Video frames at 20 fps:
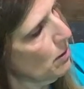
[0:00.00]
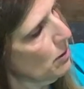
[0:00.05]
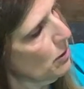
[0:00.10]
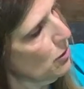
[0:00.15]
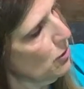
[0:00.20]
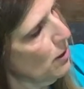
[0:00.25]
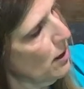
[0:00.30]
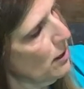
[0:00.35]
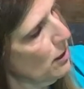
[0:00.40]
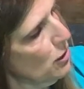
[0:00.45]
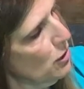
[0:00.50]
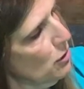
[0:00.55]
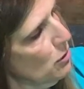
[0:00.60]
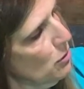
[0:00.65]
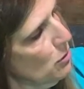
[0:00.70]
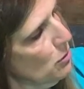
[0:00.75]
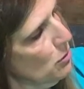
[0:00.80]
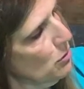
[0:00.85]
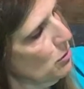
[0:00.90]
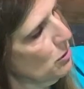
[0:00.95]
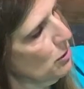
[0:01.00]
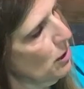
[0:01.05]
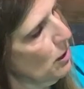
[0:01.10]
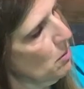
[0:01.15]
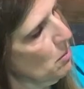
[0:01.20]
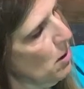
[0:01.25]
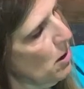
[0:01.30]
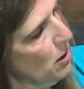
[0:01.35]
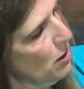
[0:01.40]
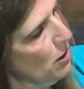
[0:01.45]
Try to use a
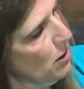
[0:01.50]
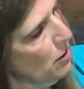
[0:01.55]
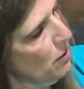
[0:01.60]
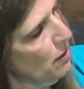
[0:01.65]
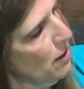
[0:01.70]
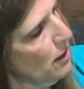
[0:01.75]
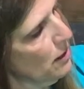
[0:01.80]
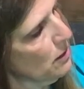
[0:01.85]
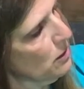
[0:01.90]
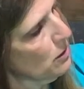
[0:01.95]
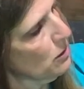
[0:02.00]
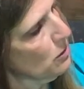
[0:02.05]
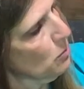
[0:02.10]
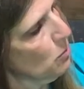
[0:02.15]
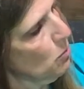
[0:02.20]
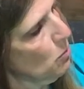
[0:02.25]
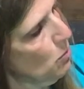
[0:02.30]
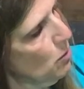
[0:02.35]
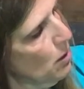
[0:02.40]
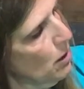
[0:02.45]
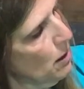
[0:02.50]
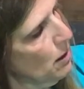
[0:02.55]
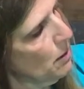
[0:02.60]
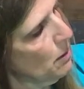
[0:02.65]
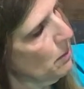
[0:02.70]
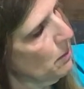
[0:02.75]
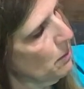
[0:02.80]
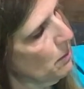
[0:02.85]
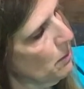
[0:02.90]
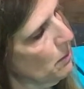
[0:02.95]
marker that's
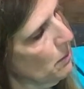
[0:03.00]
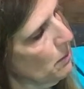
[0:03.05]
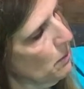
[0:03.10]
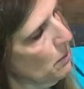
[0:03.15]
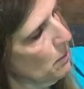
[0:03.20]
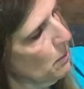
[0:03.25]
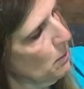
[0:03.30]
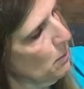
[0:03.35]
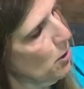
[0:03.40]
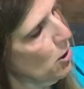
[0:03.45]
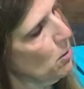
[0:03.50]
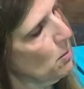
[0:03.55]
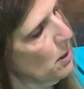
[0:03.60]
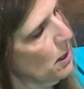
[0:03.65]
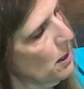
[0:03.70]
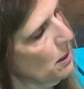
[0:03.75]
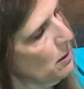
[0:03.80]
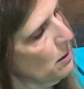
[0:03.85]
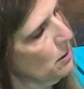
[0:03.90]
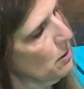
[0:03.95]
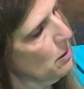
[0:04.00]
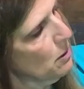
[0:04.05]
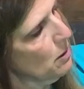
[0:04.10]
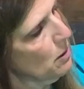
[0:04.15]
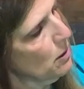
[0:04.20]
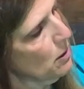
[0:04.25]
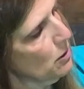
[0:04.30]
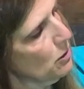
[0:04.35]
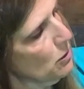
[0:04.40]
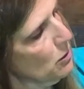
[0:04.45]
permanent,
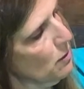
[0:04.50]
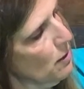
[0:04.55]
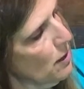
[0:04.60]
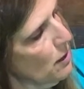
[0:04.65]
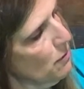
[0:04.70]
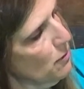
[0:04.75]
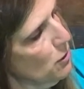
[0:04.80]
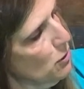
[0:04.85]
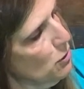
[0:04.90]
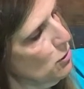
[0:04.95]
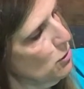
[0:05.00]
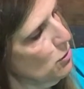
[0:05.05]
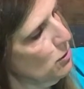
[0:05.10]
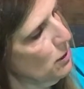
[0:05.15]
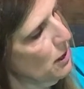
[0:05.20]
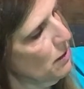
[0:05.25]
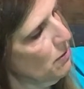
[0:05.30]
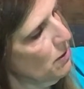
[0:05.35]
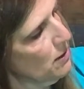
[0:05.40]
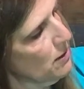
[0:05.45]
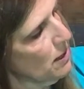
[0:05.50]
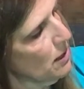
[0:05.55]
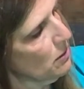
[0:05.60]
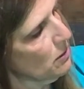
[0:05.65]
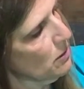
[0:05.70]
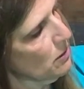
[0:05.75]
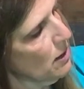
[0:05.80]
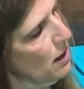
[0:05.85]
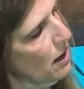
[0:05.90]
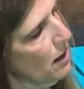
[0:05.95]
so that if you do leave this
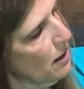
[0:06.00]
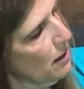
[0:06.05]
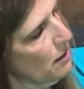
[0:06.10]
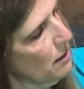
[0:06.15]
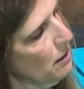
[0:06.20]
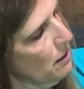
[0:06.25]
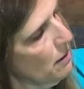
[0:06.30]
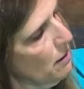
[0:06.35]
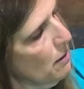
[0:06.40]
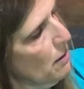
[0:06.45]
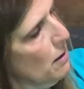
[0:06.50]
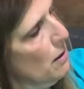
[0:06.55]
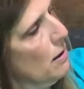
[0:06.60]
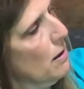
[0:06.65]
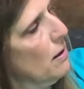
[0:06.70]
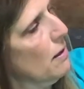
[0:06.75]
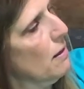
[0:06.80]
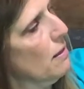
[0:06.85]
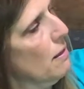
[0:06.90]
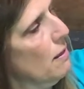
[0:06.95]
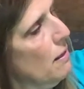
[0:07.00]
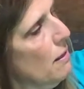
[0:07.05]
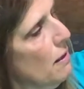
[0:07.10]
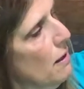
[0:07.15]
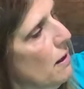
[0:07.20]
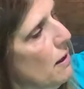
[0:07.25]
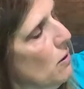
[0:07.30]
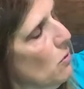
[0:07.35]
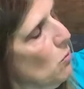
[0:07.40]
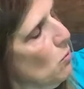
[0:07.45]
outside,
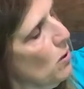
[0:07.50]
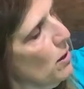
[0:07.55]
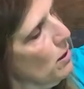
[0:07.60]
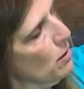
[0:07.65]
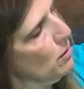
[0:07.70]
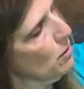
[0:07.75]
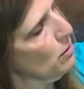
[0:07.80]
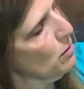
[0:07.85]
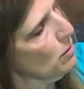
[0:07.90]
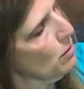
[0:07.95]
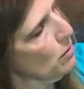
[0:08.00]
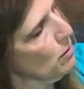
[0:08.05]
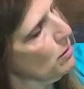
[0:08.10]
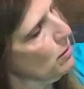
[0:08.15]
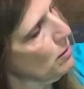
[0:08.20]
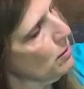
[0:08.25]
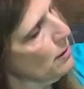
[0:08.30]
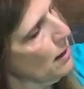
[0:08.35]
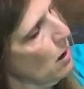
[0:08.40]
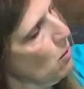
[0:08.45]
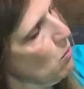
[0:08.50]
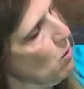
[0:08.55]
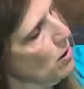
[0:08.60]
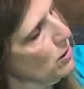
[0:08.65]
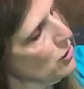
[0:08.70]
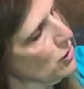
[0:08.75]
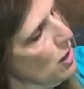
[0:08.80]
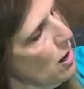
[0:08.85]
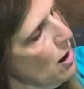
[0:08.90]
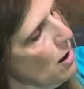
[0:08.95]
it will not
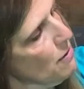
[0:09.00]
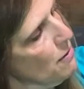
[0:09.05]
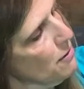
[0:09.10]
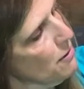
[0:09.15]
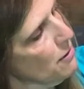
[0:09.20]
wash off.